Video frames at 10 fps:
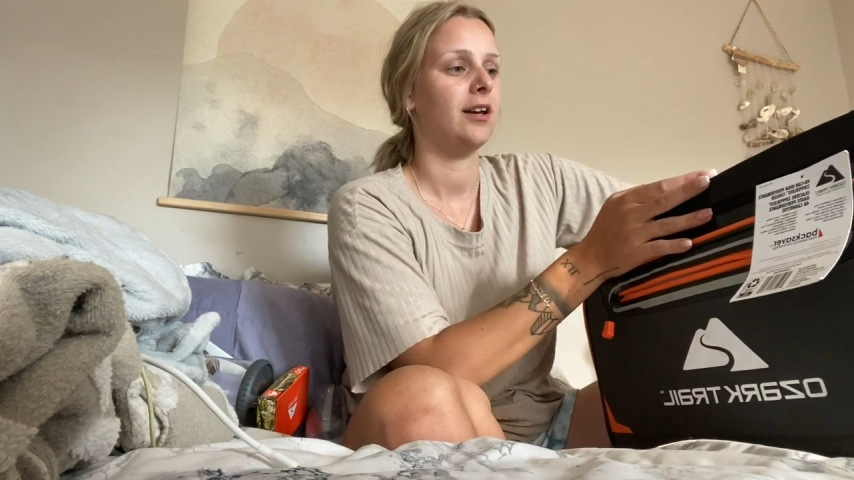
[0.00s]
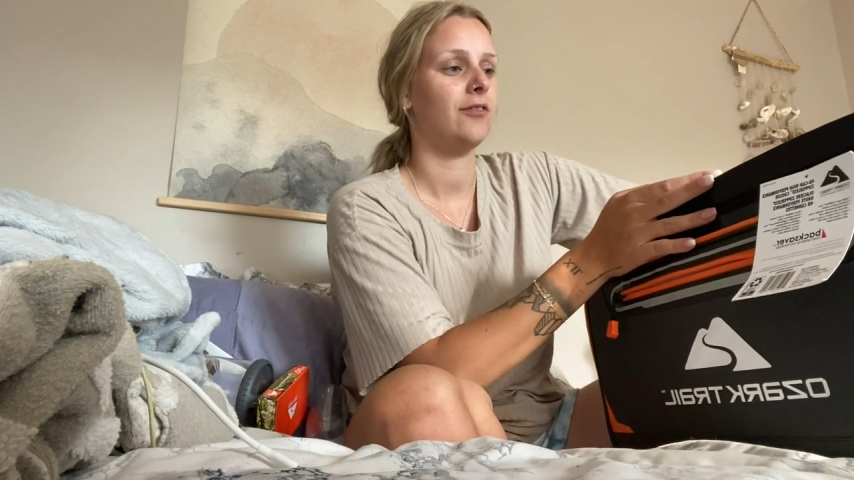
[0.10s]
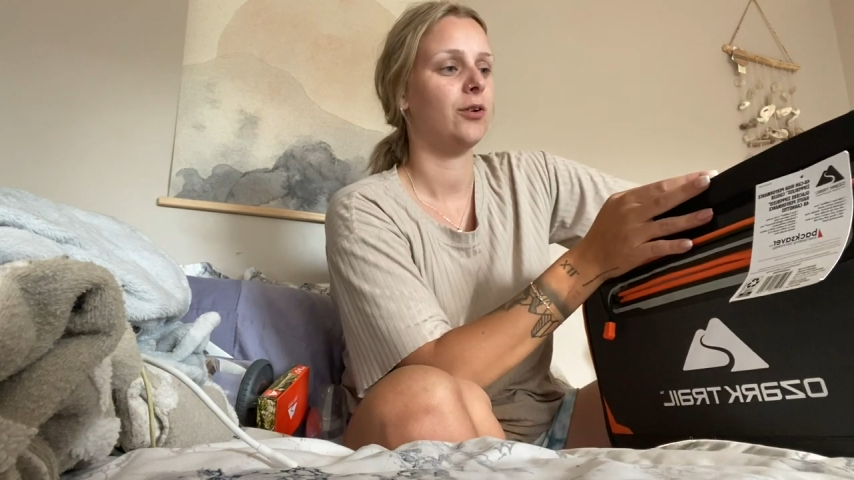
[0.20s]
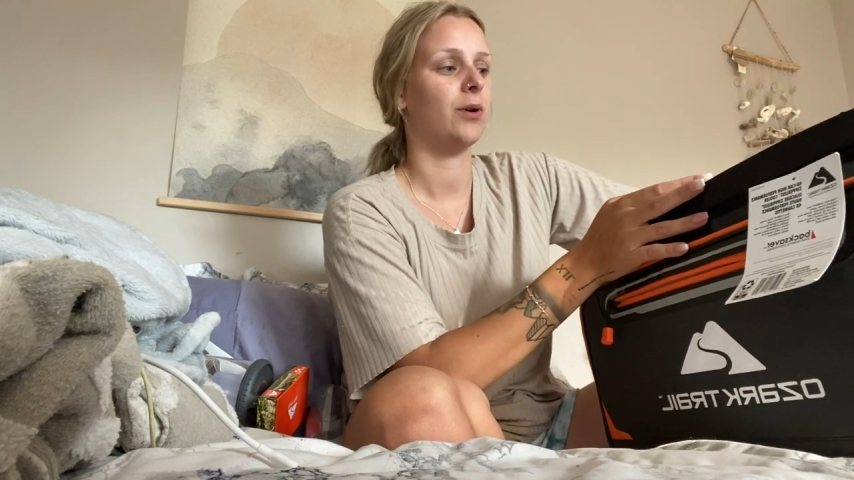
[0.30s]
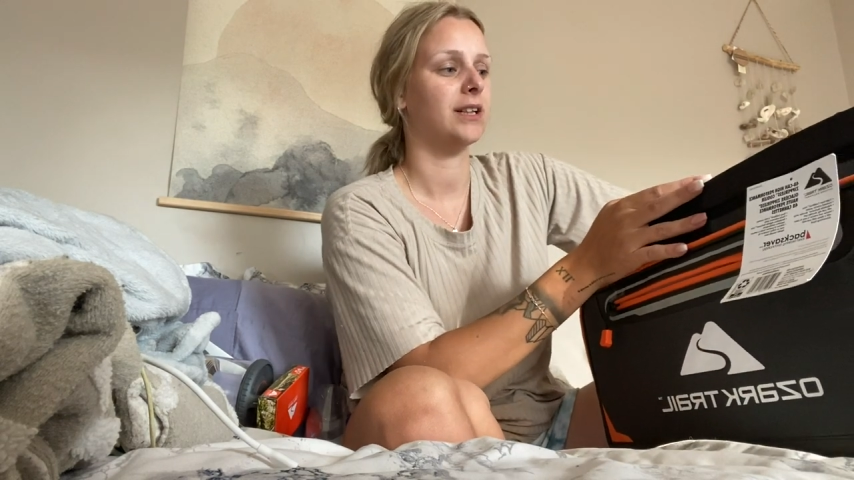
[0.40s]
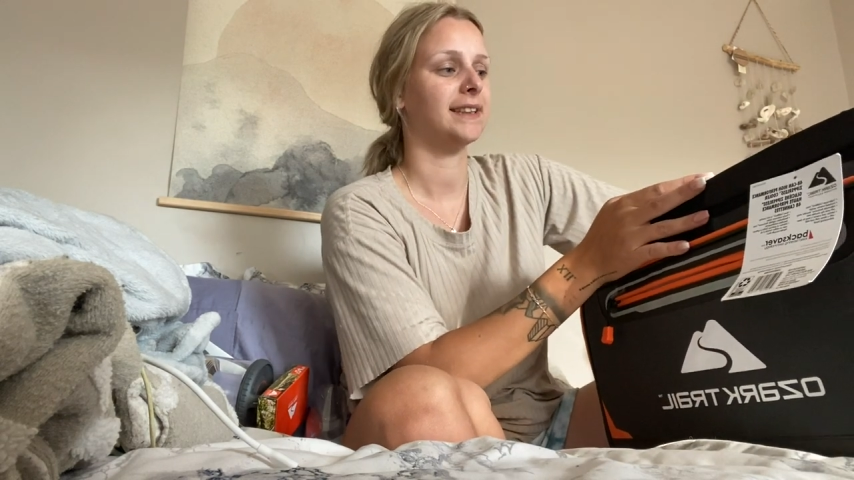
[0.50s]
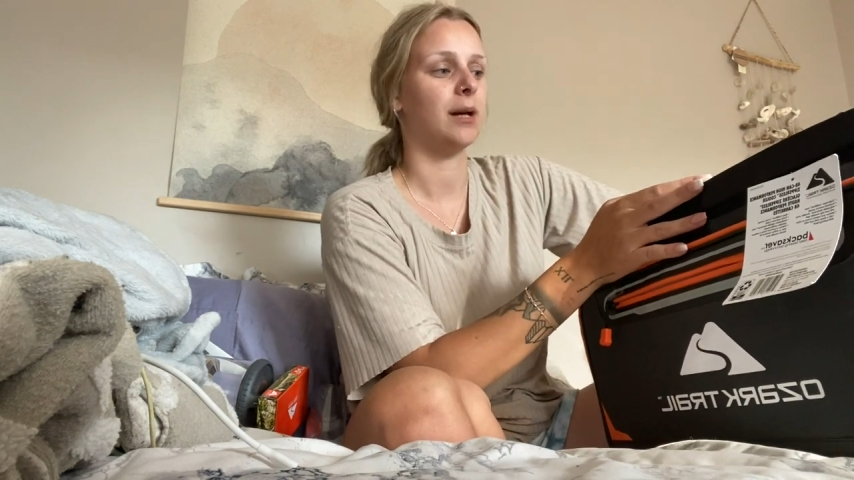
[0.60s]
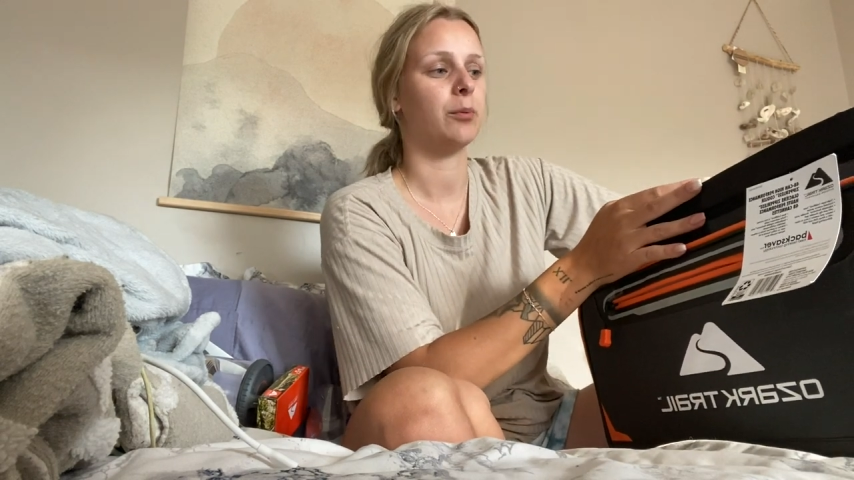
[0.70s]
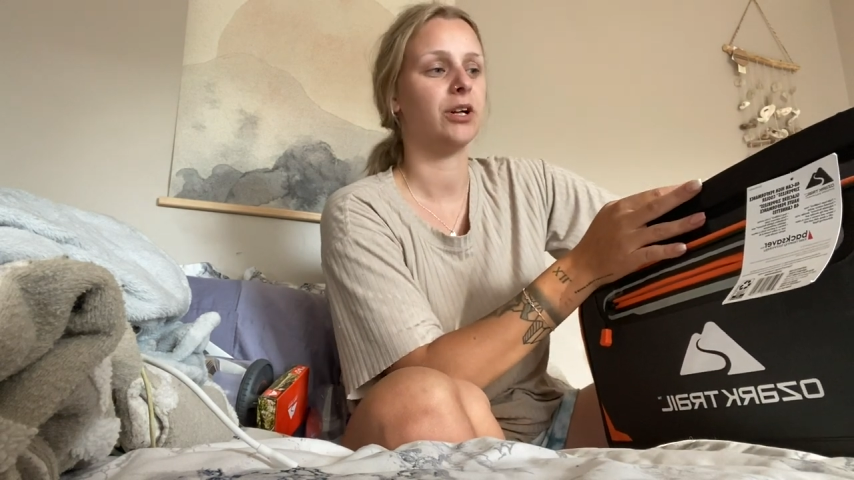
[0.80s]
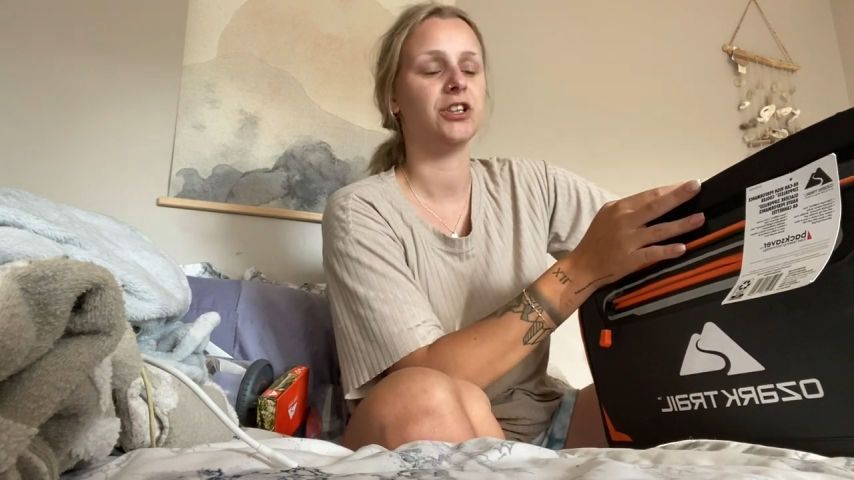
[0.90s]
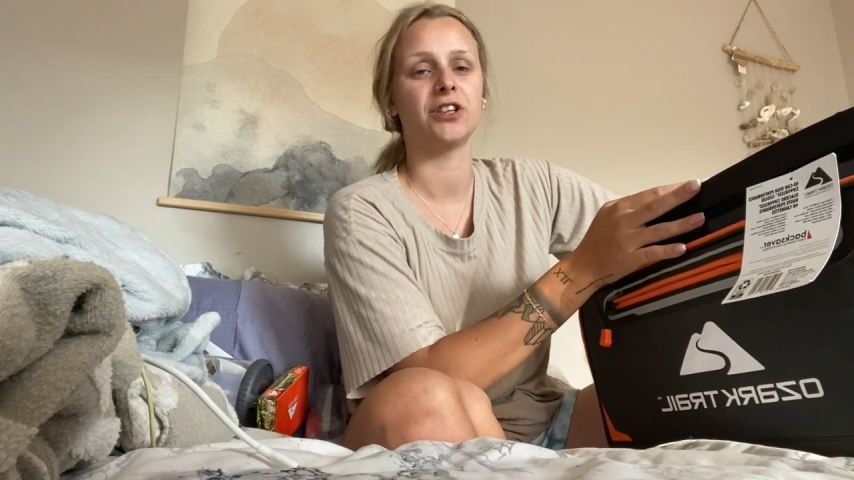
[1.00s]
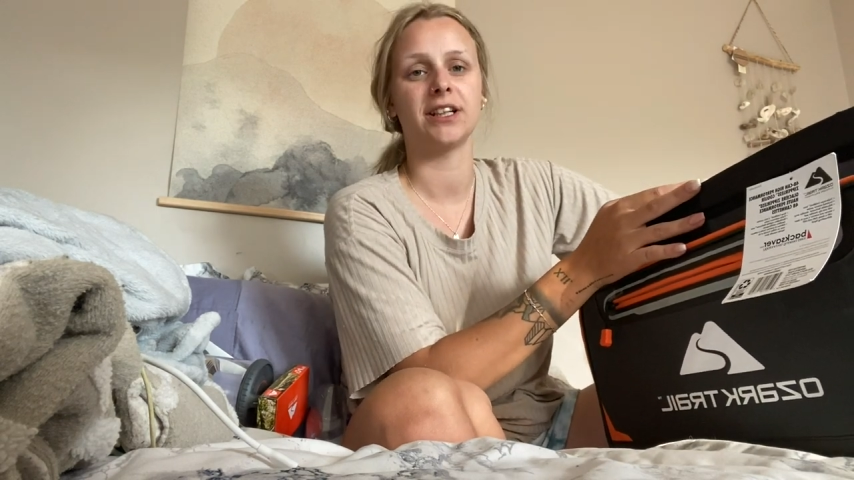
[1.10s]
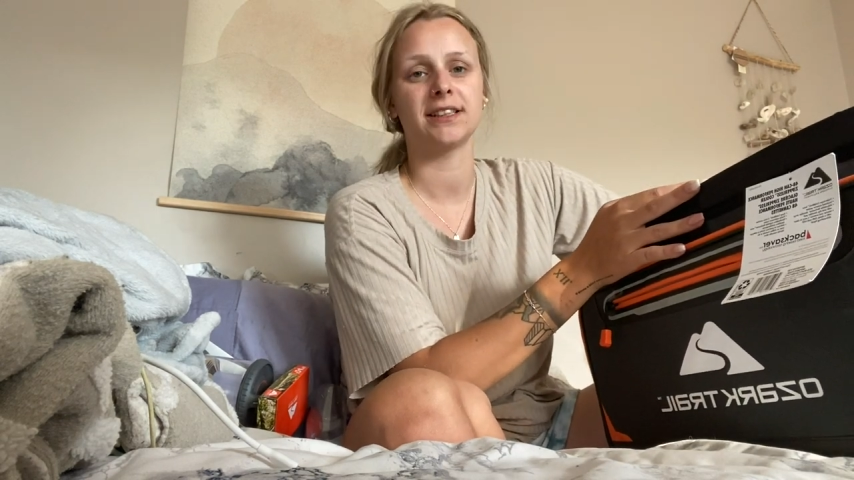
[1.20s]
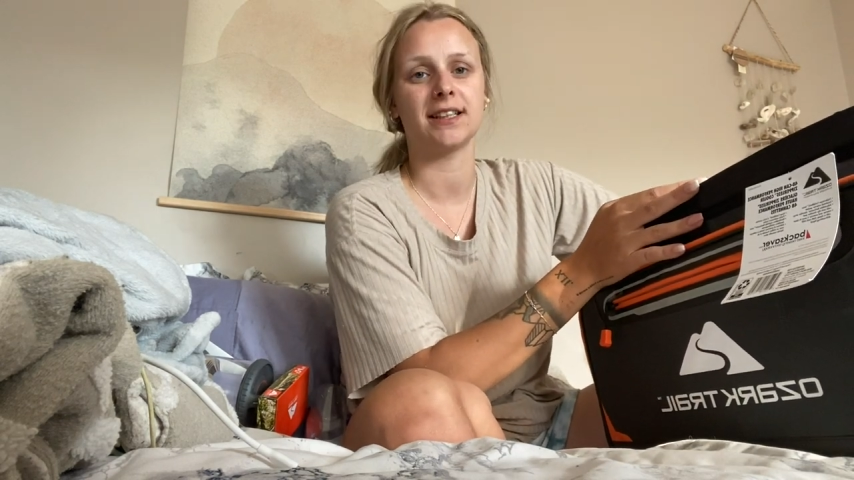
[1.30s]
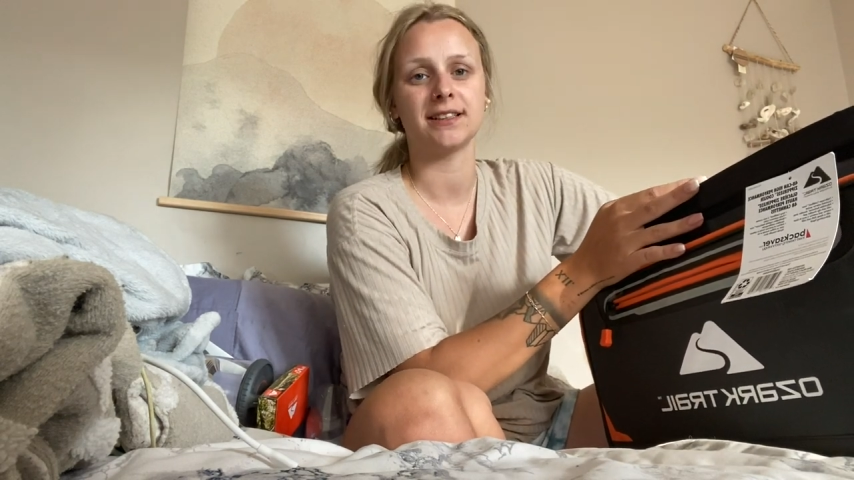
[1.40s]
if you want to separate
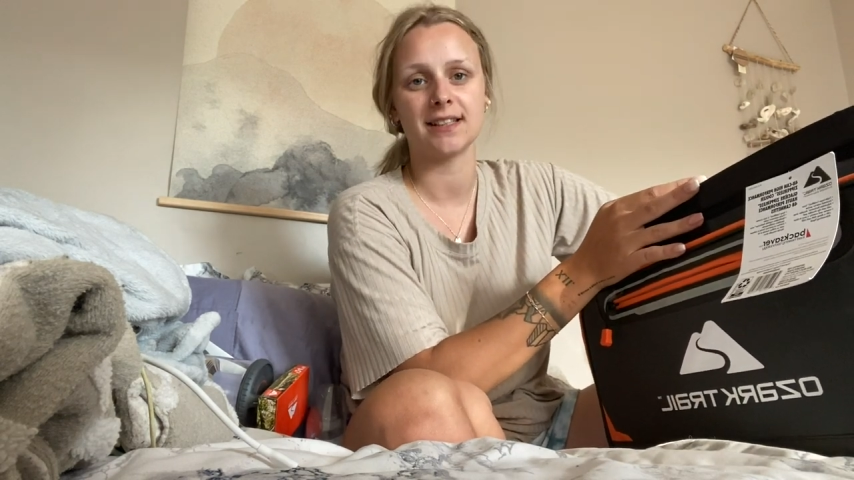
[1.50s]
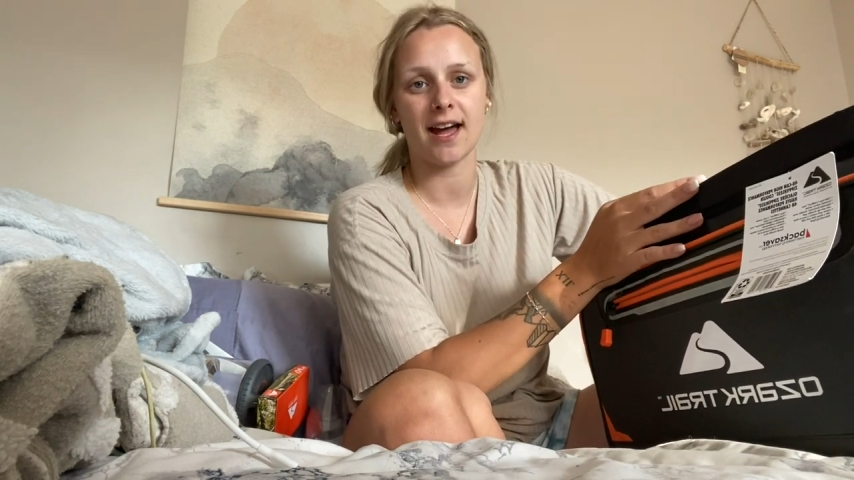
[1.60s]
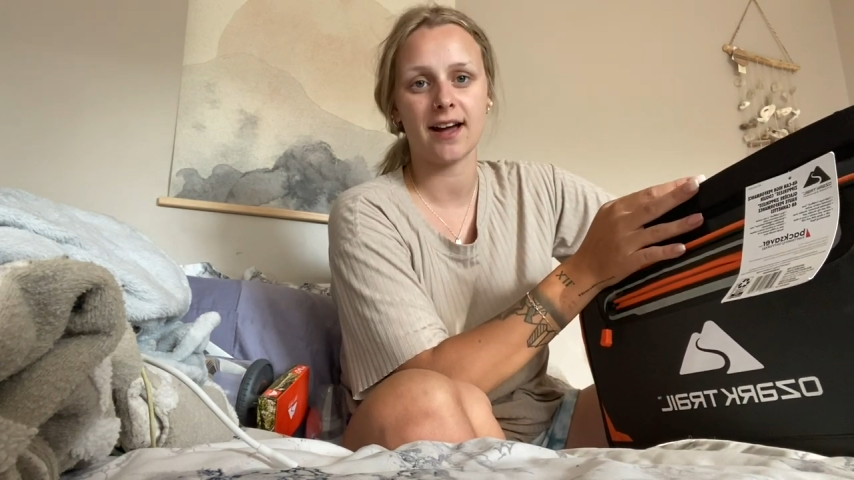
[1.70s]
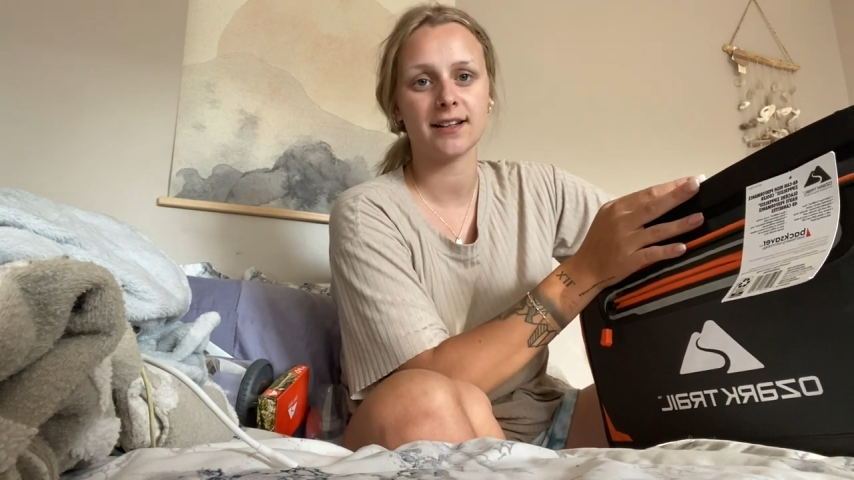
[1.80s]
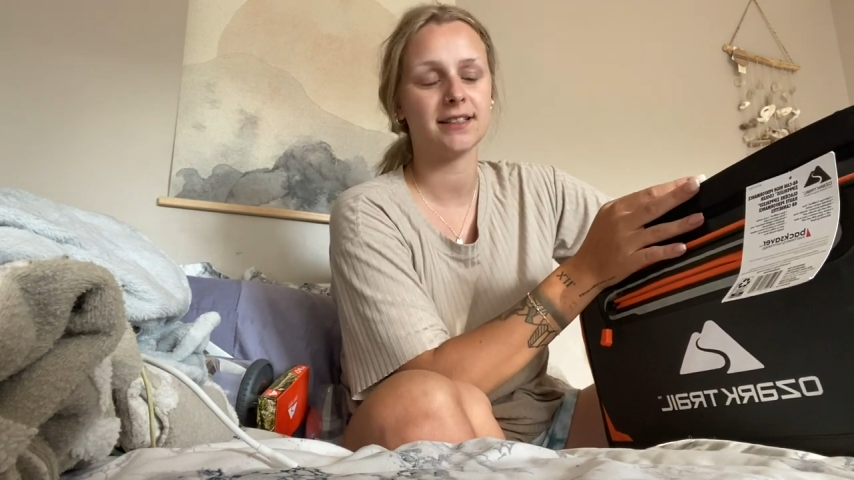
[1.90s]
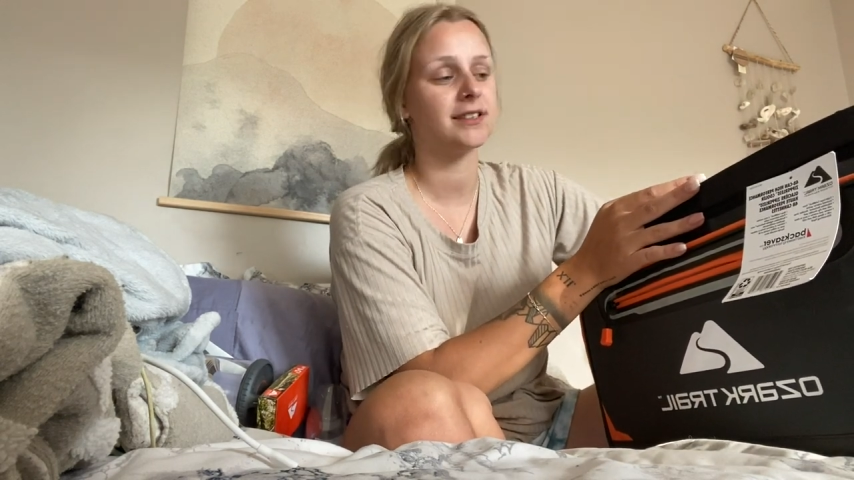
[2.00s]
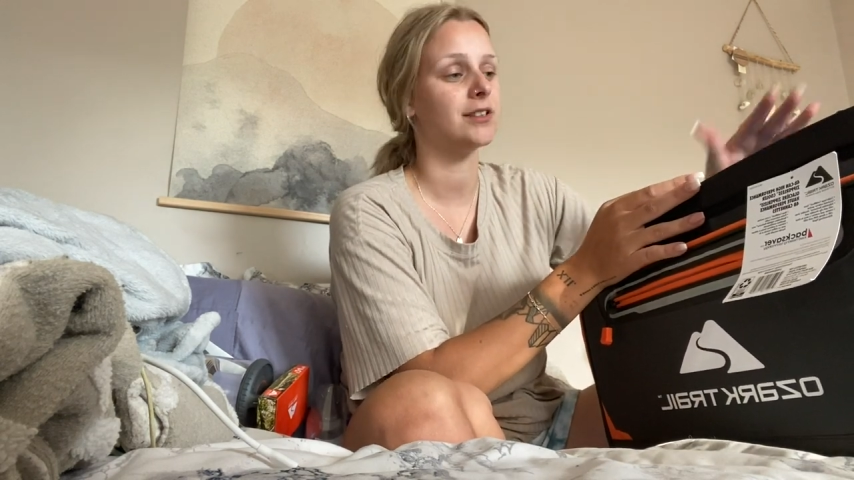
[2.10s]
drinks and snacks.